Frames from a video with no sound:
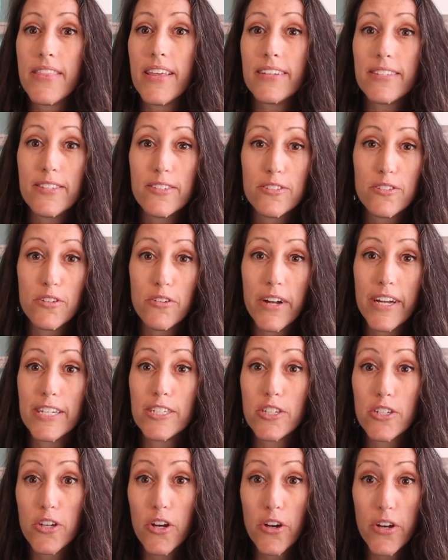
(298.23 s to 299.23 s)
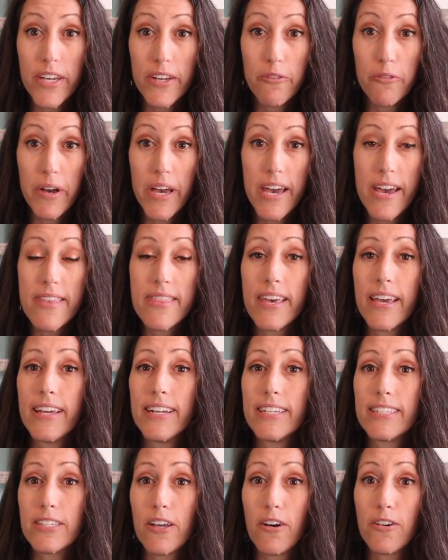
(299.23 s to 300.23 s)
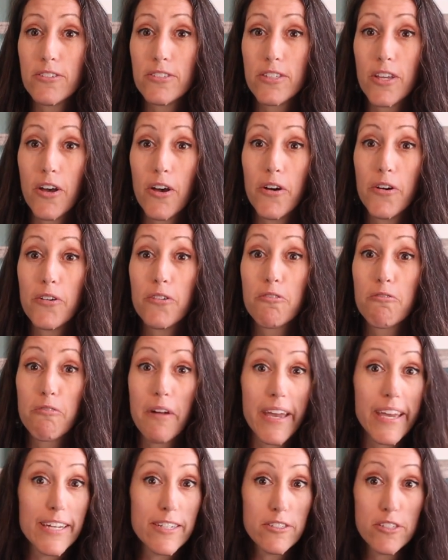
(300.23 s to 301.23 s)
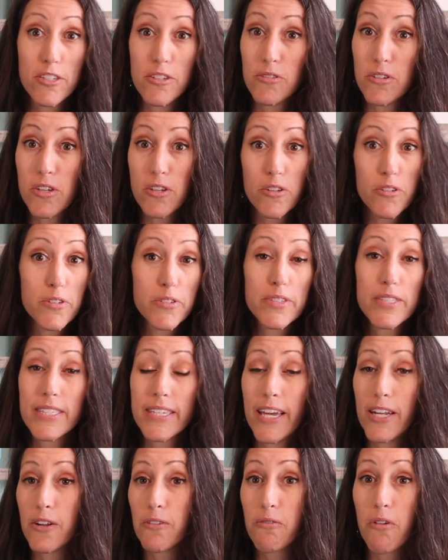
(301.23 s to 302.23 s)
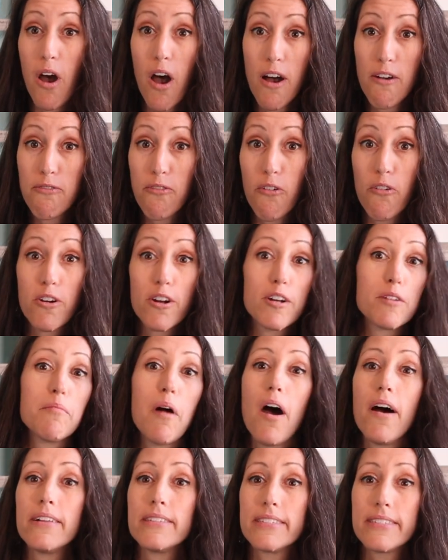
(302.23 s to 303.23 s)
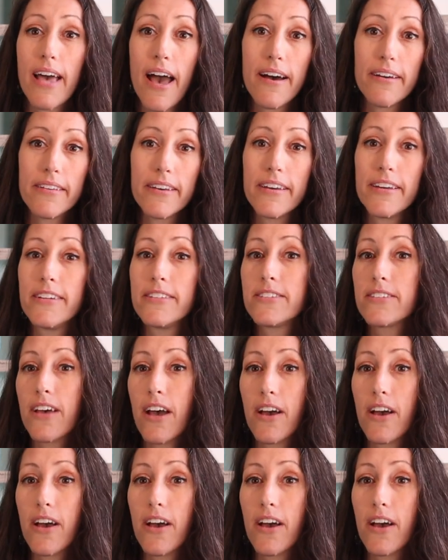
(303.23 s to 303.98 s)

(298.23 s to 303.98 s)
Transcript: This is great to cook with, and it's also great to use in a raw form on salads,